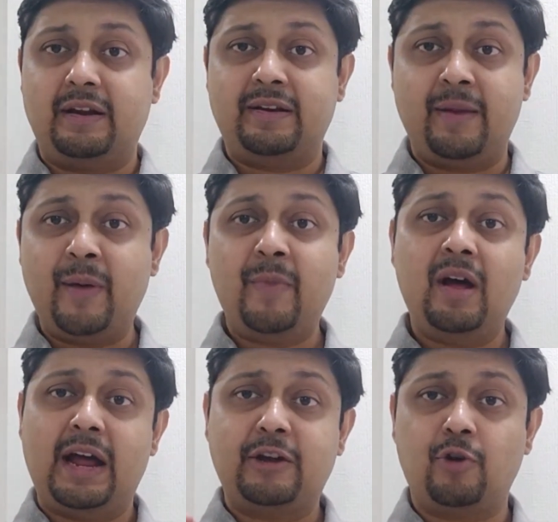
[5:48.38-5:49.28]

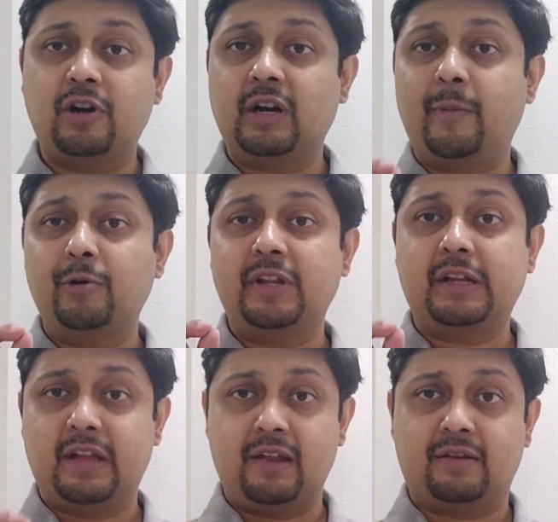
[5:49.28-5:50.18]
remember I talked about the
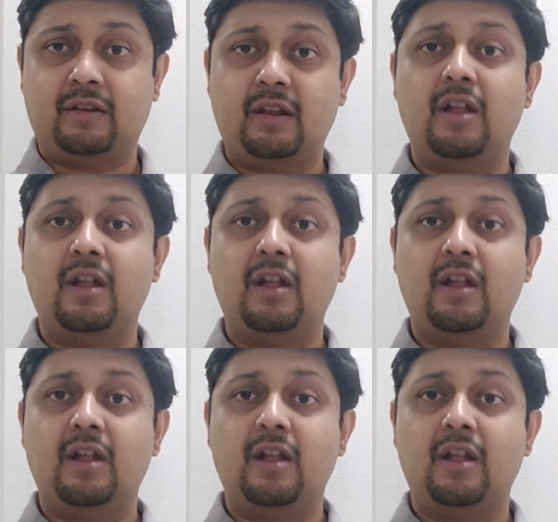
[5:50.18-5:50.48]
guess.